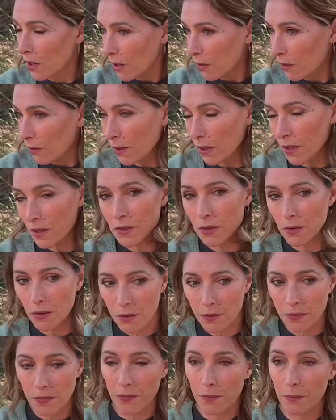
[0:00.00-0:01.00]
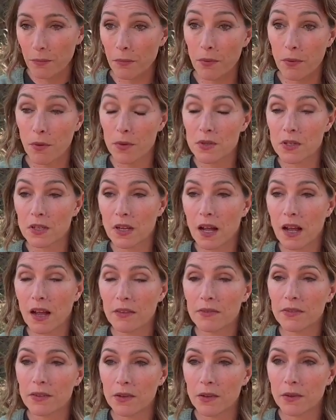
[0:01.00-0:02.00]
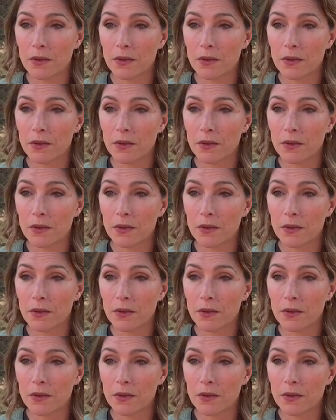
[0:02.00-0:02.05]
really sort of brought to life a lot